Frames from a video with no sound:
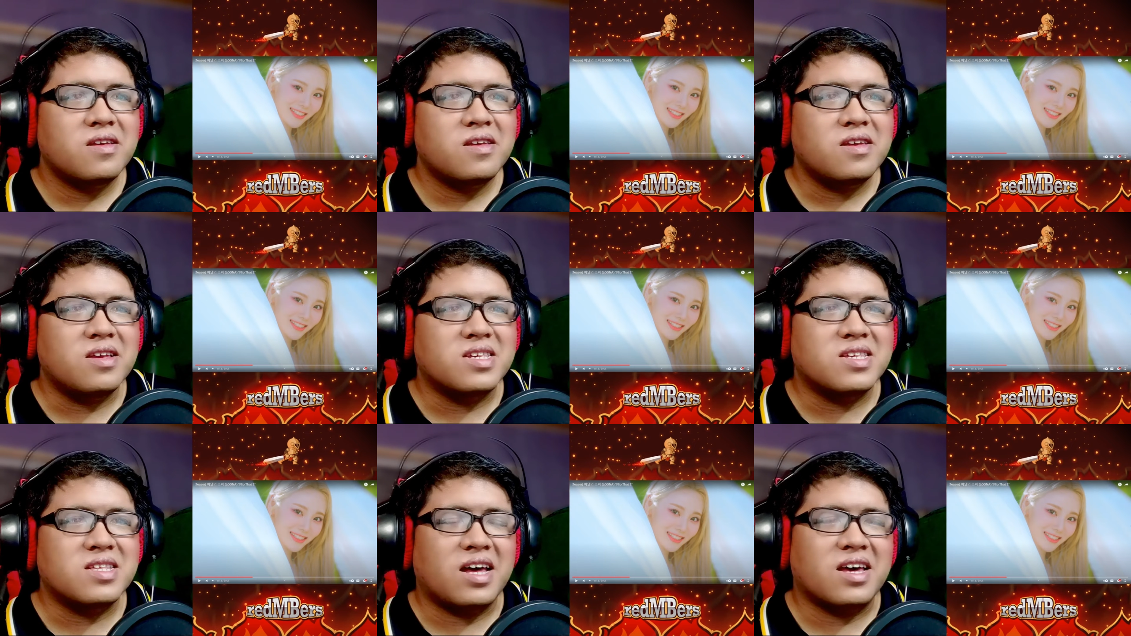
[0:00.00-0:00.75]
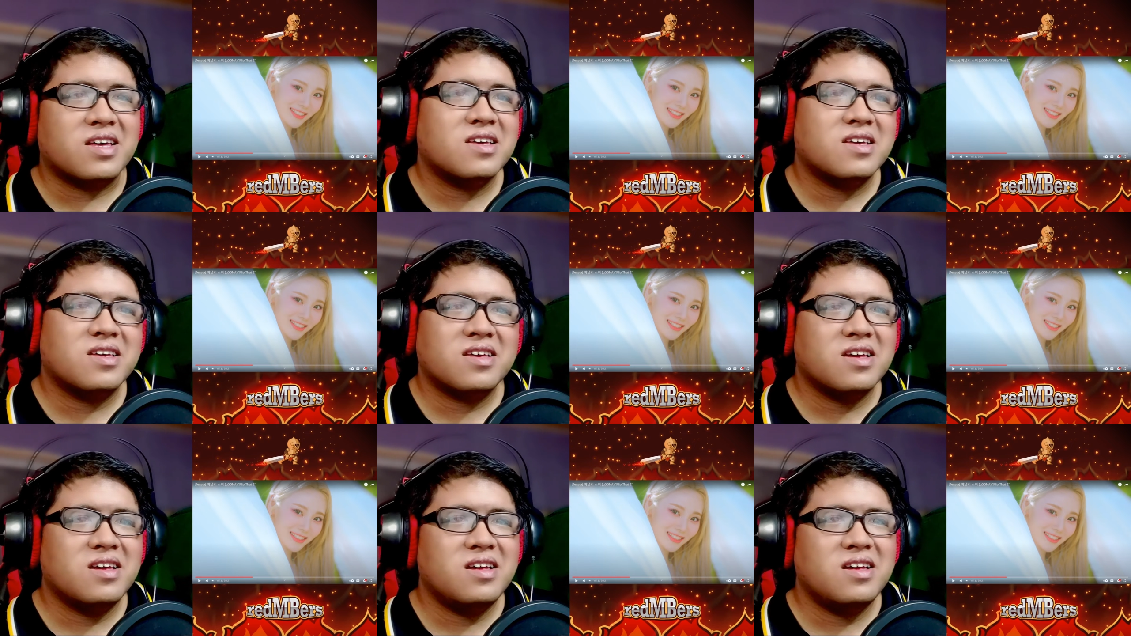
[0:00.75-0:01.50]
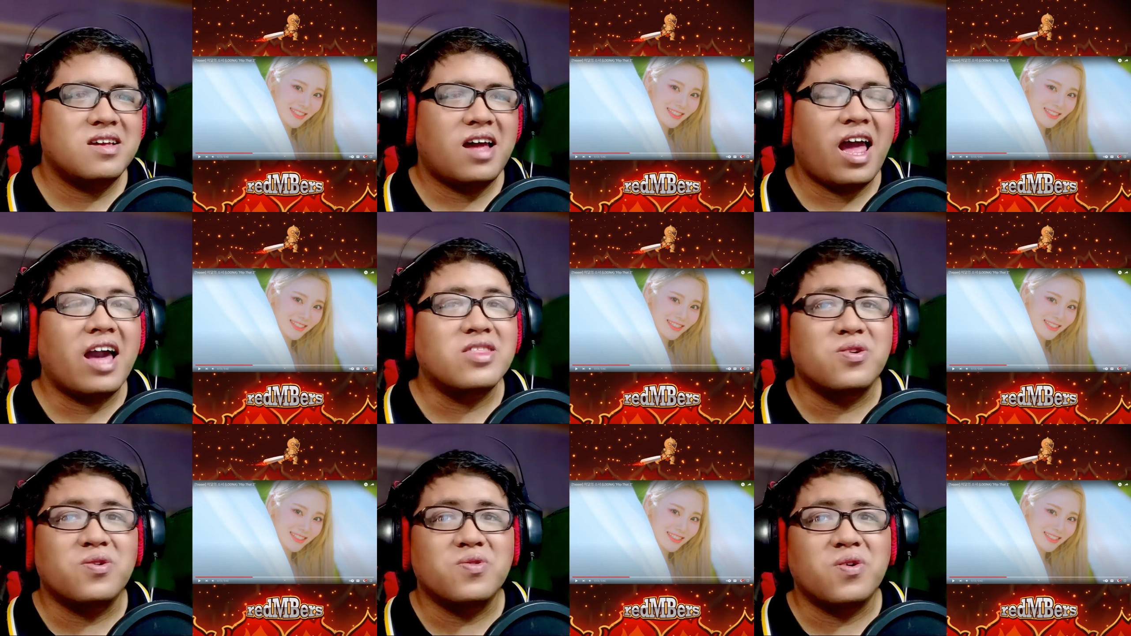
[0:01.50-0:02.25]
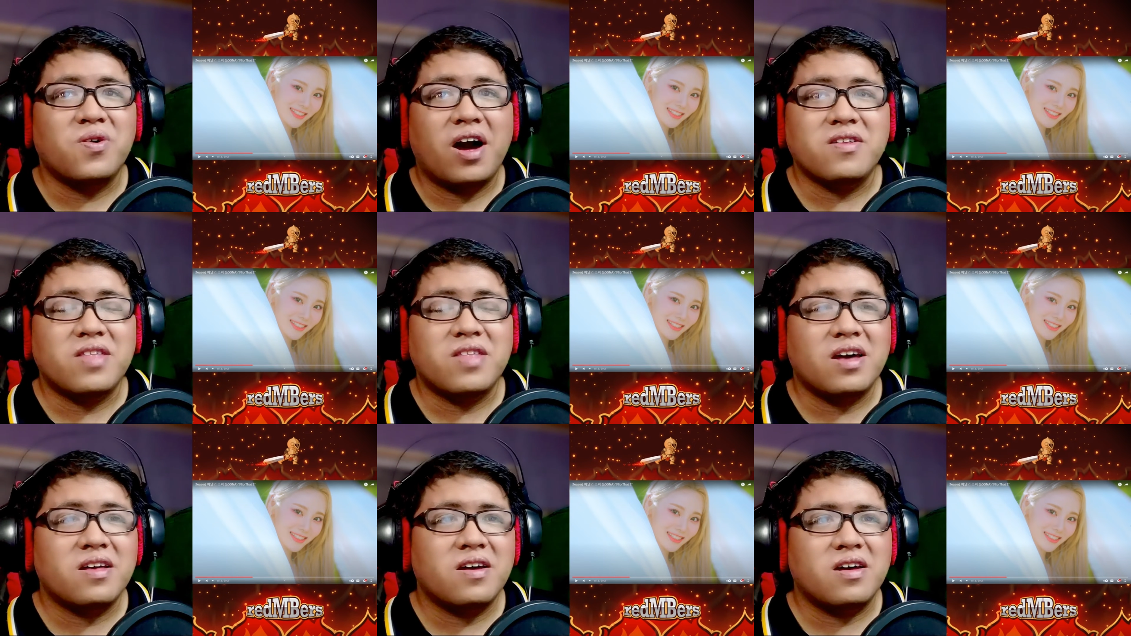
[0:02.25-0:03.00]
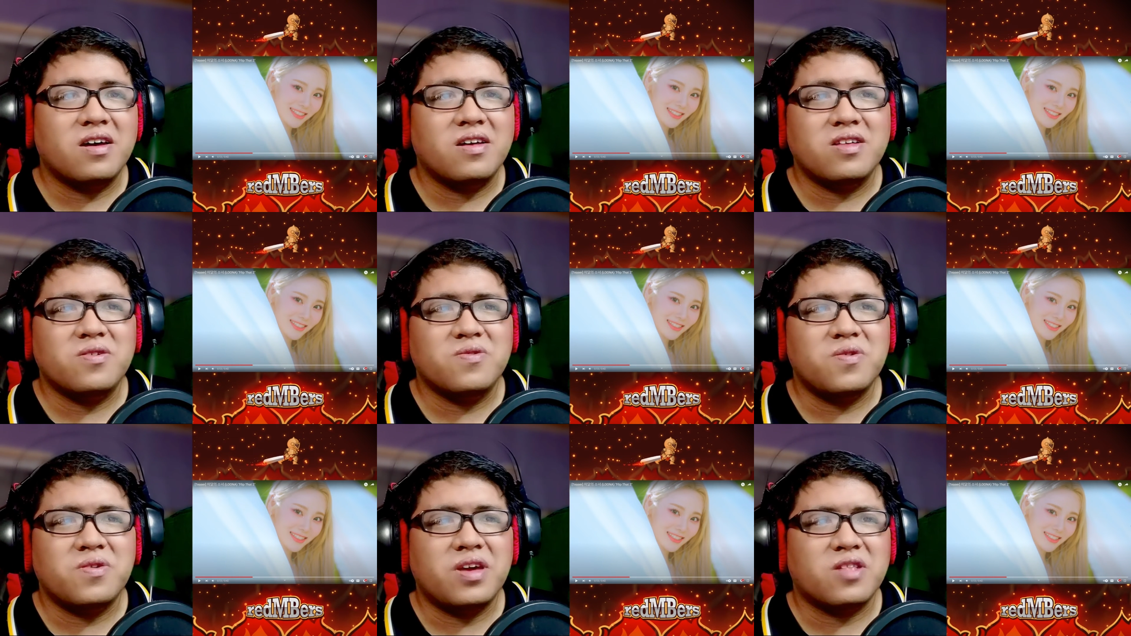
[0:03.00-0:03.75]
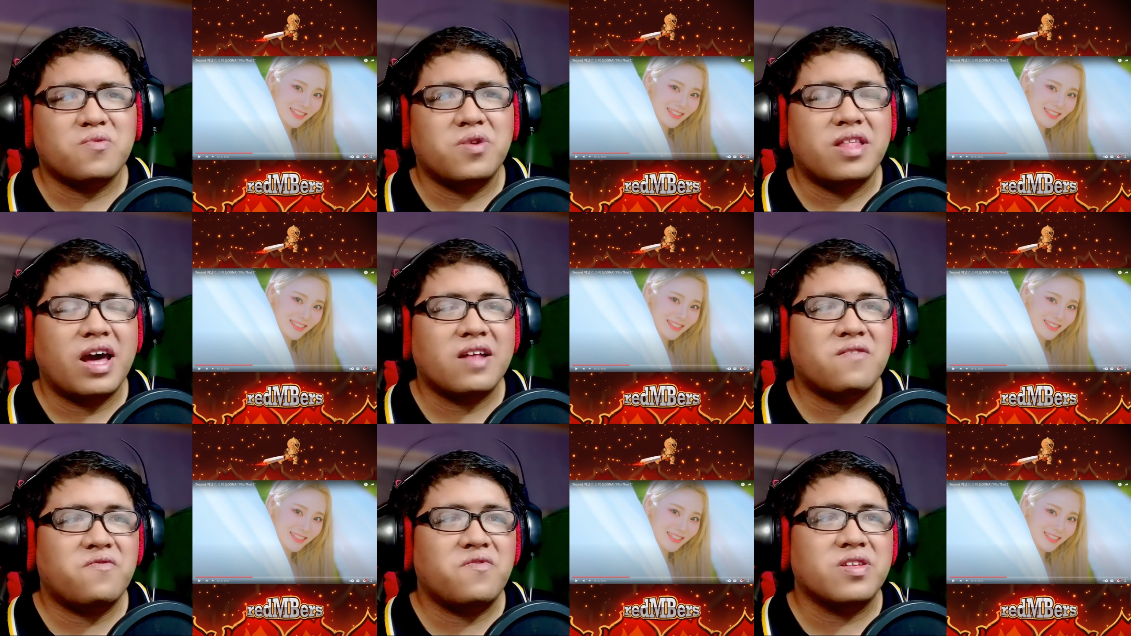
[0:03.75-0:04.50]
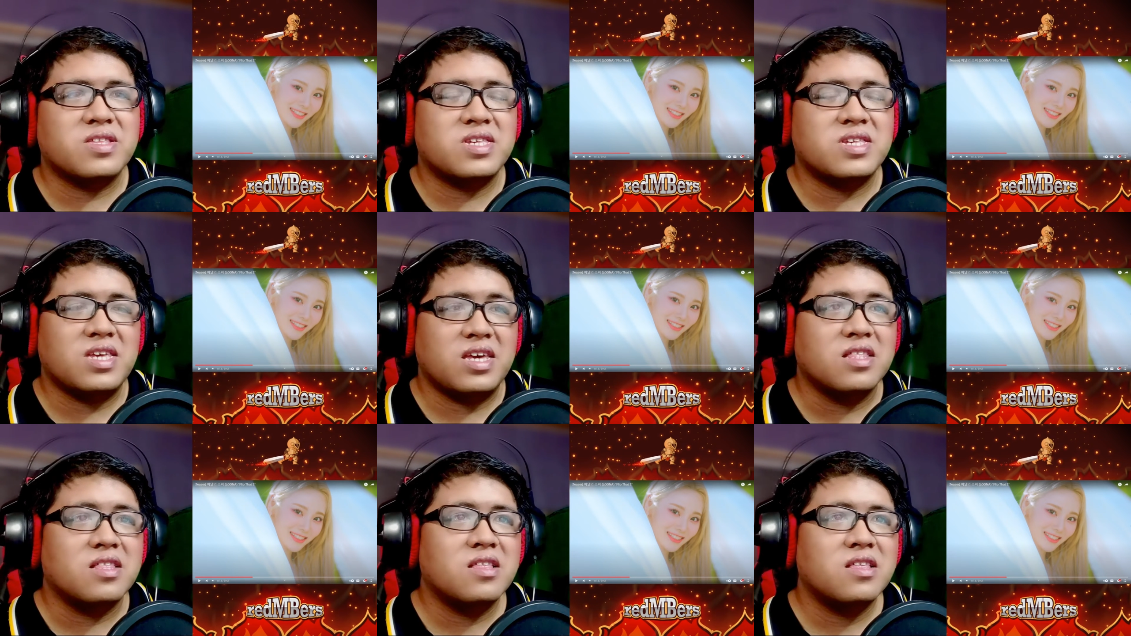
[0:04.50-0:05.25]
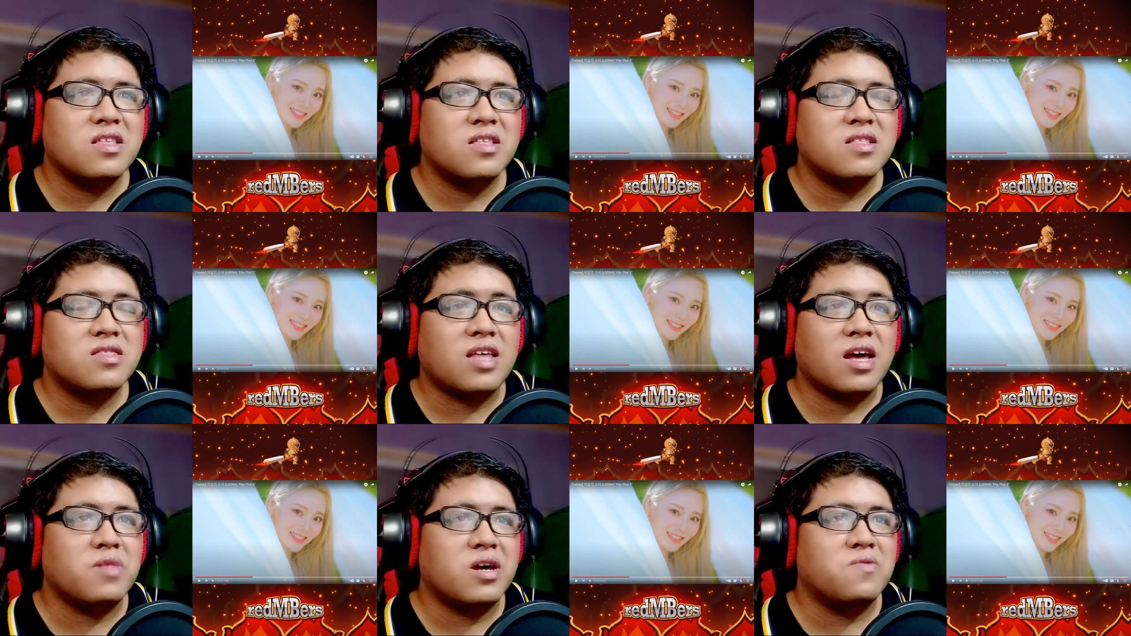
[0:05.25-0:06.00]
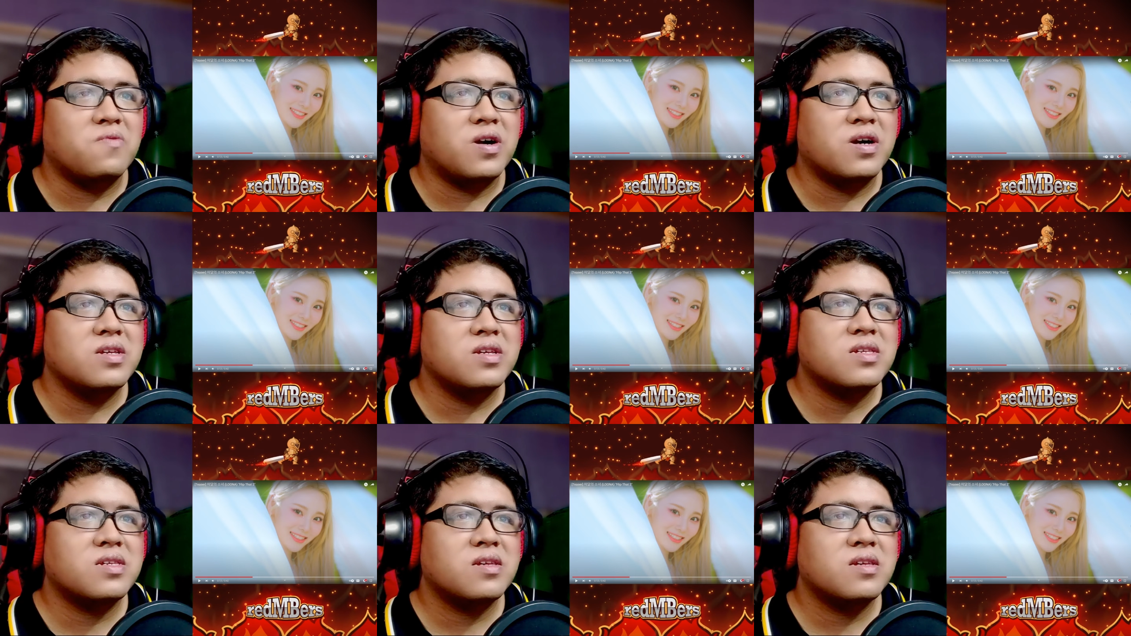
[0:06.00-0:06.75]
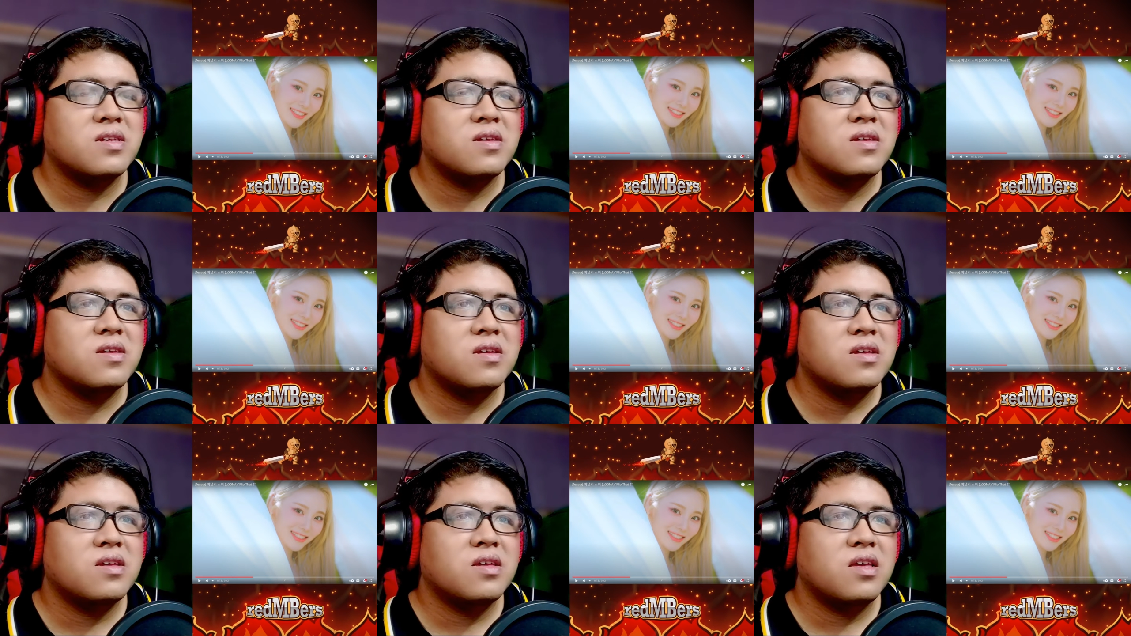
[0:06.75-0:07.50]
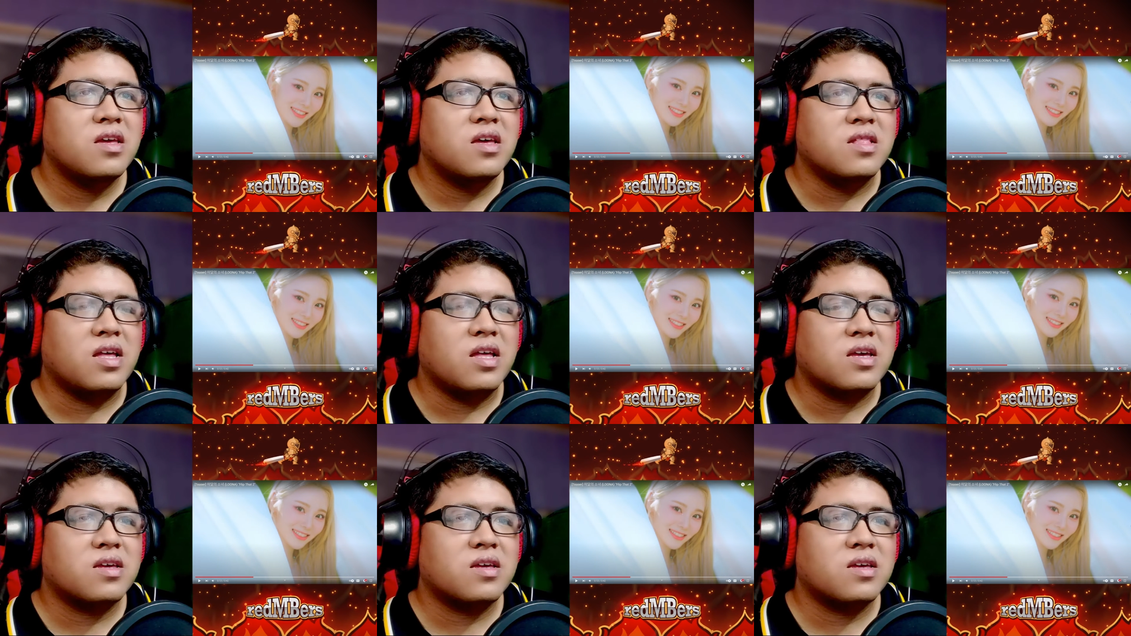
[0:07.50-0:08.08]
Speaker 1: is like, I don't know how that, uh, I don't know yet where that fits in timeline wise. And like,